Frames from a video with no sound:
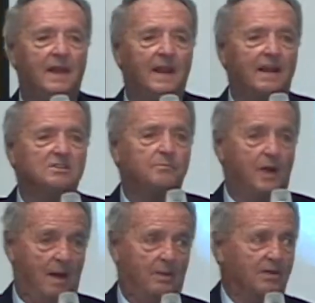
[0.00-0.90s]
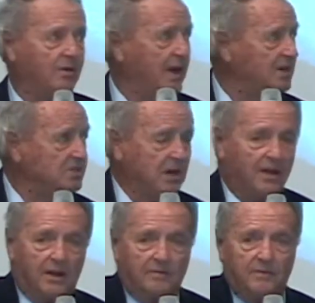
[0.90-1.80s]
And that's probably the greatest
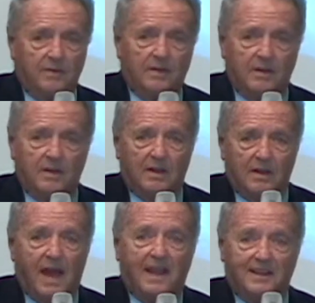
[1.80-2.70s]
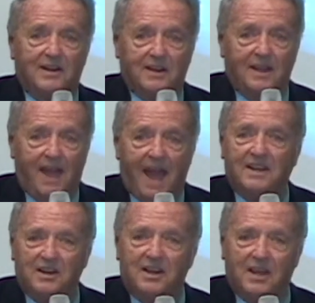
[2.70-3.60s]
letter I
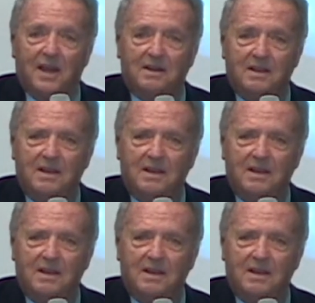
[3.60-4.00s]
can get.